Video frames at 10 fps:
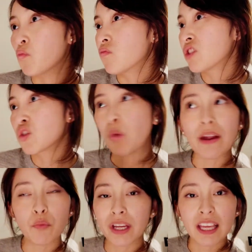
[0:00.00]

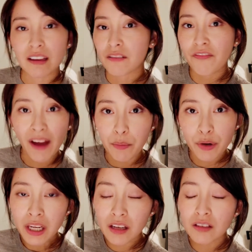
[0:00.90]
sweat-wicking
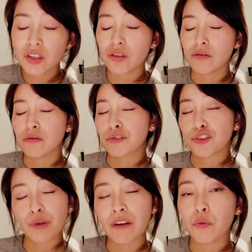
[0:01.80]
fabric to your
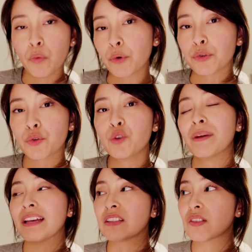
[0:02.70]
travel wardrobe.
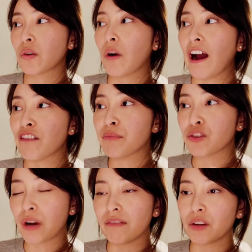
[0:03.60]
And so I've been
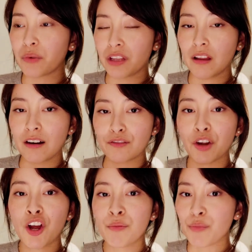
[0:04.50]
traveling with a lot of
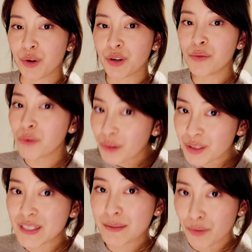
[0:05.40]
merino wool.
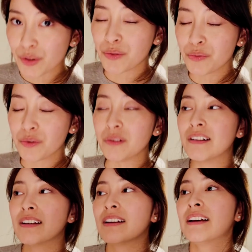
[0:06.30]
This is merino wool
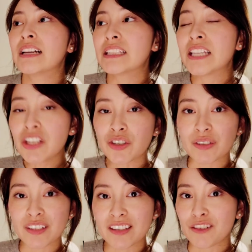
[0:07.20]

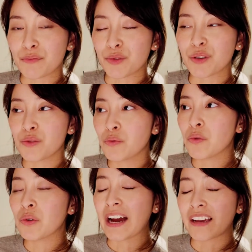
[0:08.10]
t-shirts that are merino
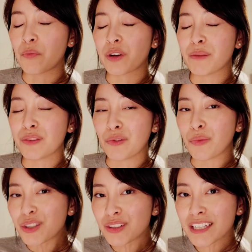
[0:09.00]
wool. I can wear them in the
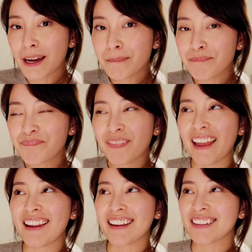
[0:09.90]
wintertime
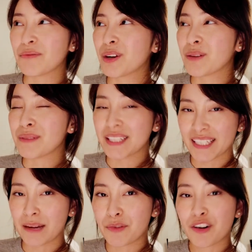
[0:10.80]
and I can wear them in the
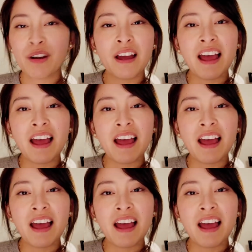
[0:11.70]
summer,